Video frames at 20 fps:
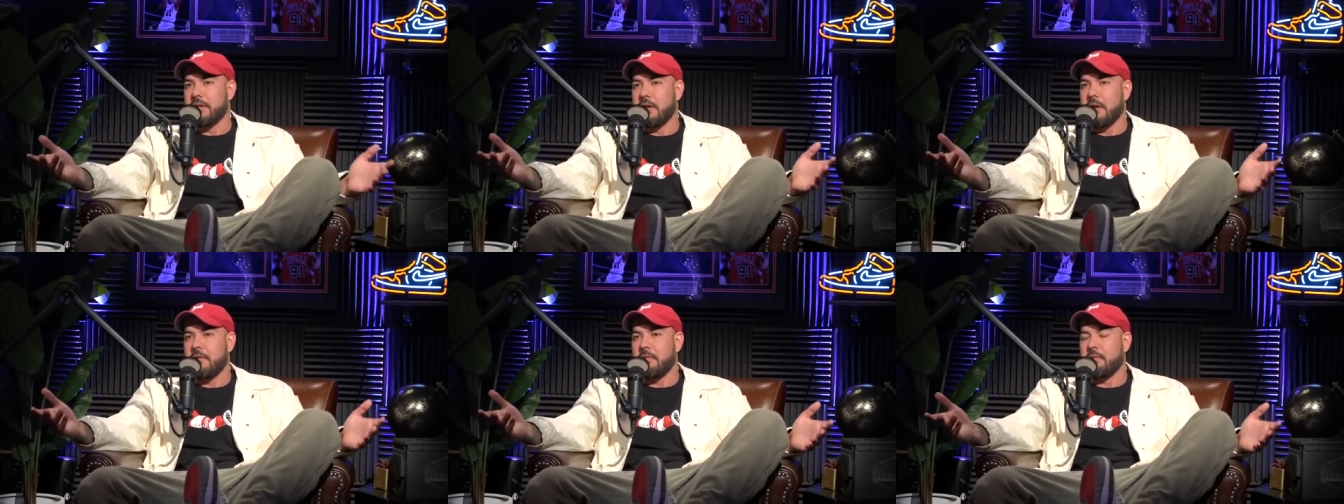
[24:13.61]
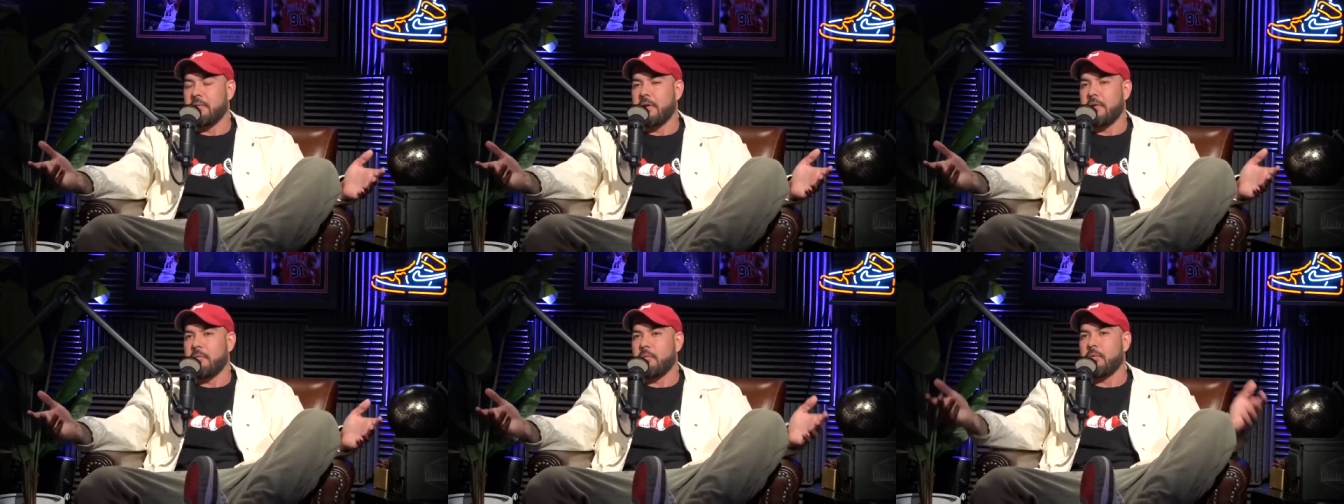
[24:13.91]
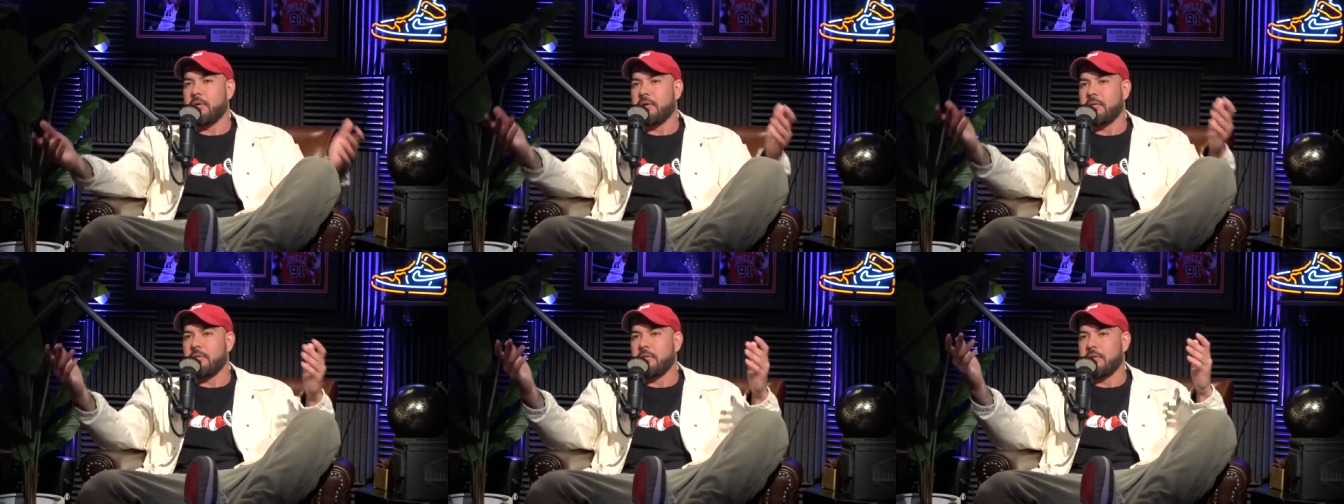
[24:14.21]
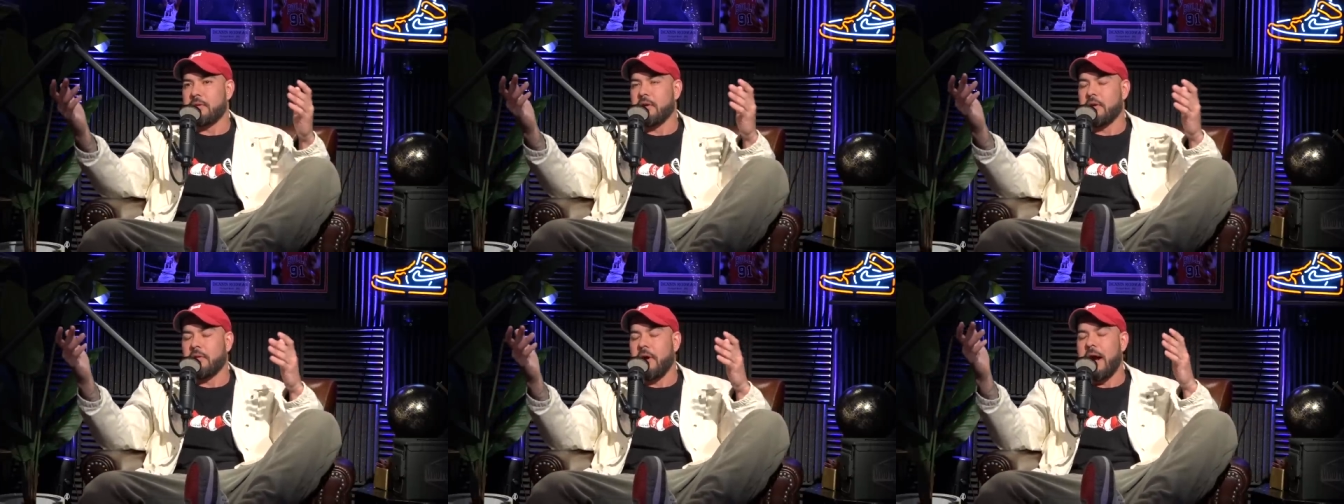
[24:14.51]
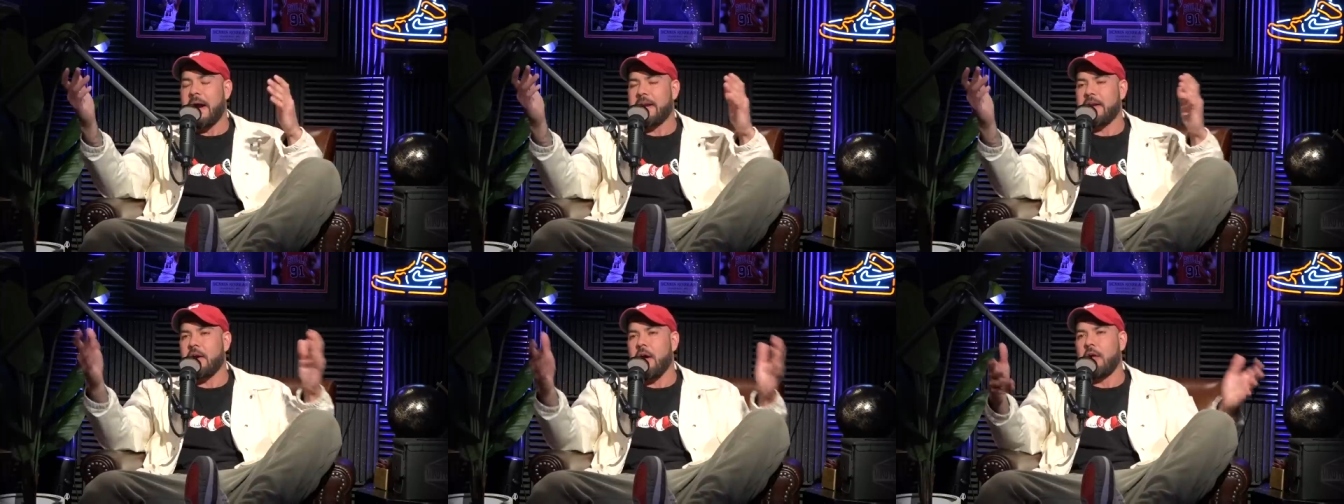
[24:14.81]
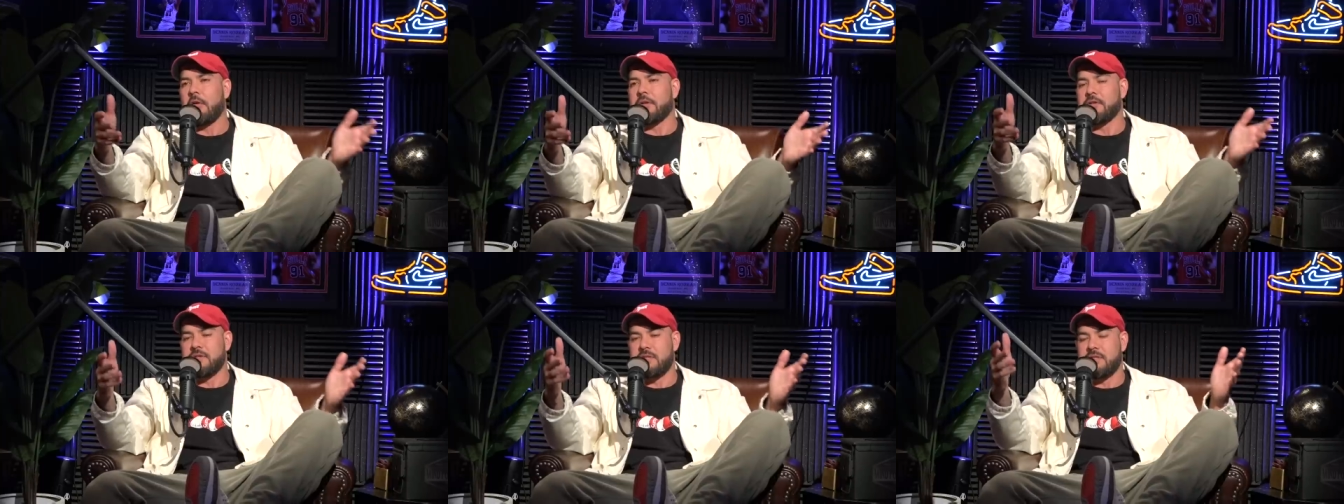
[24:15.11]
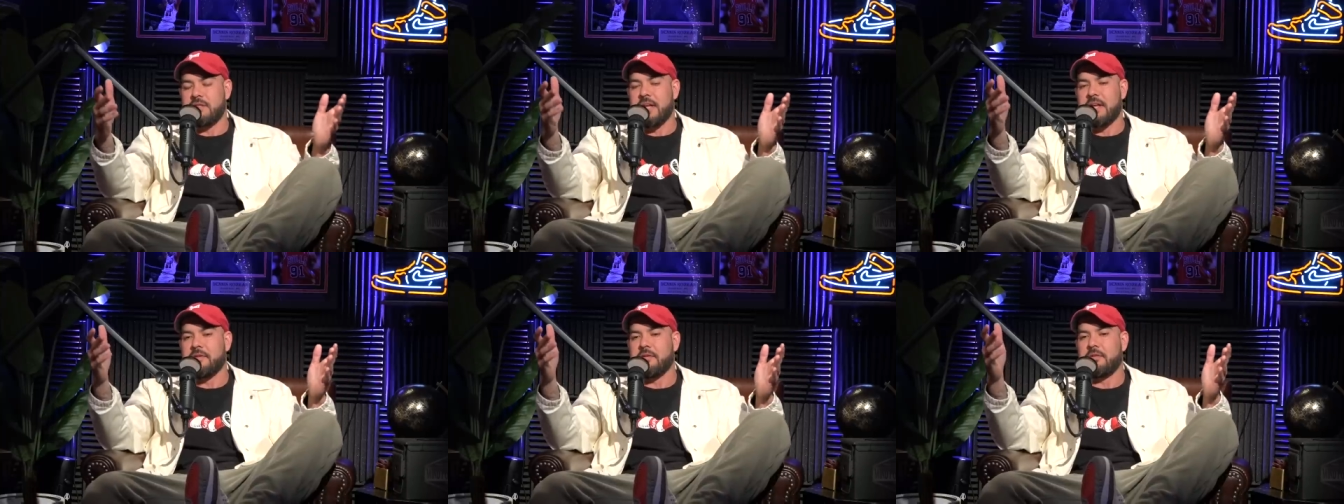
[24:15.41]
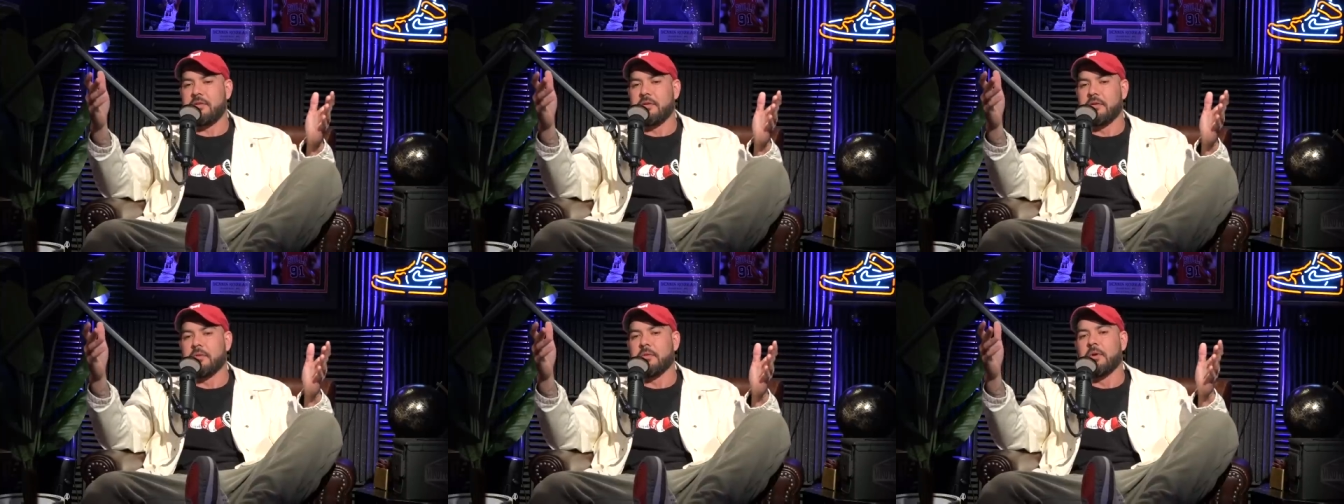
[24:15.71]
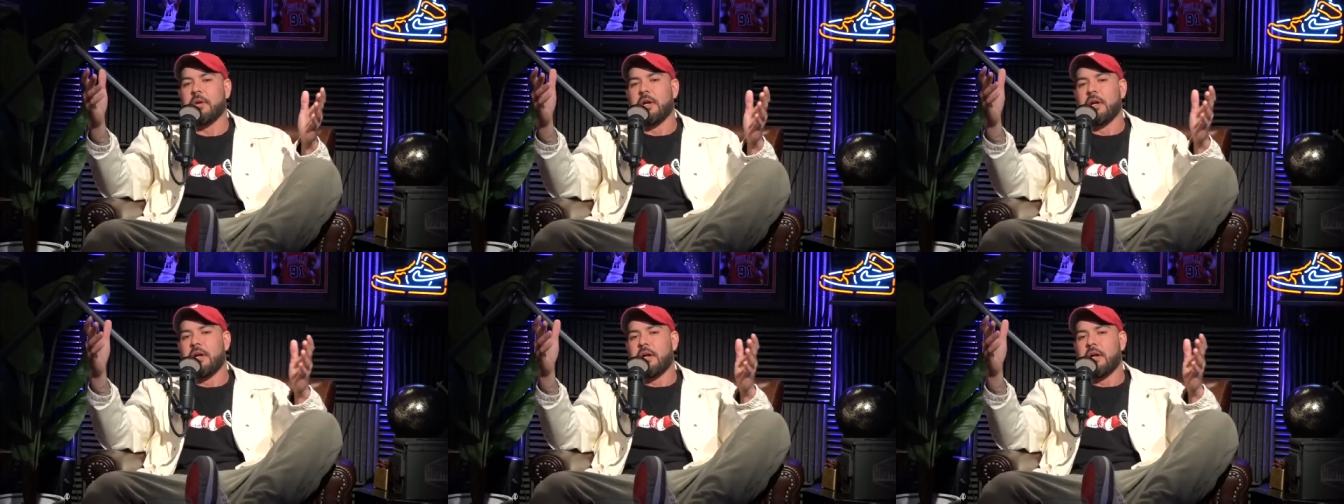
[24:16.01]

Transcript: It, it, we, you know, ideologies tend to,